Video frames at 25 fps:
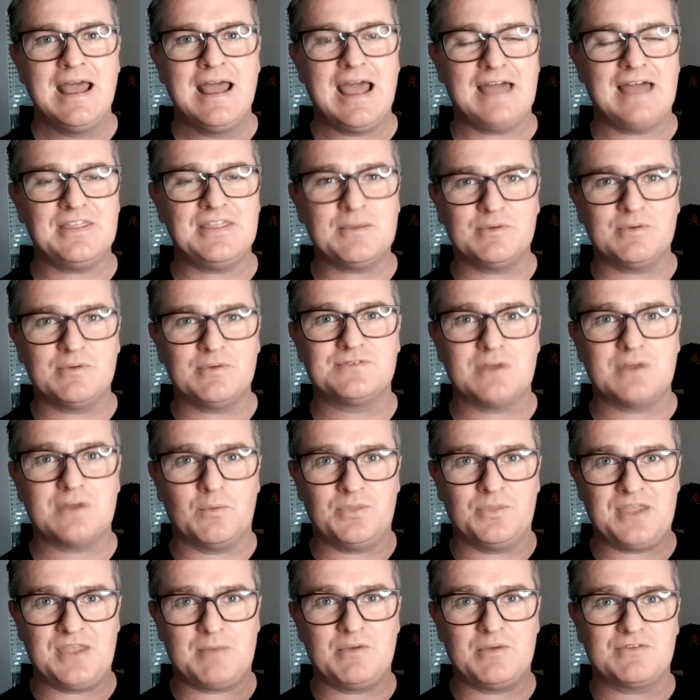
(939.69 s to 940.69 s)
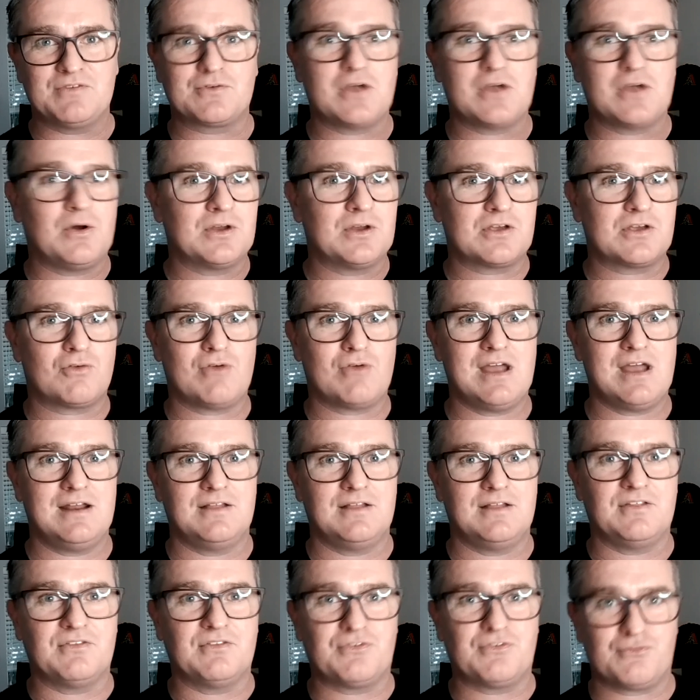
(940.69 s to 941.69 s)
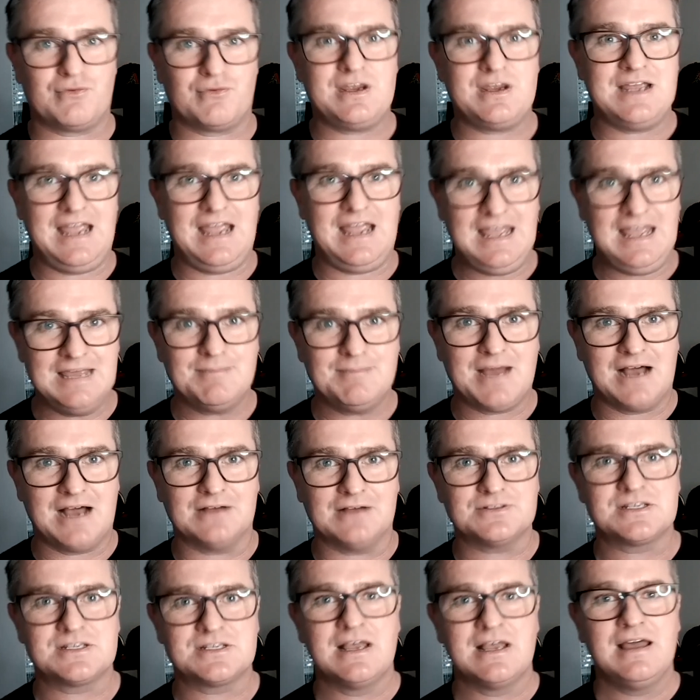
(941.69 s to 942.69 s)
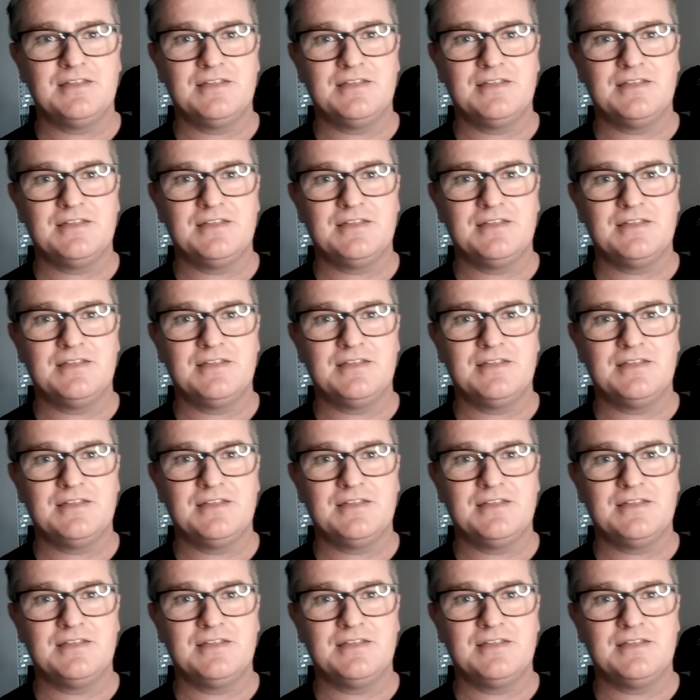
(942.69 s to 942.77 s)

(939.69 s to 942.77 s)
And then we've gone and created 3 emails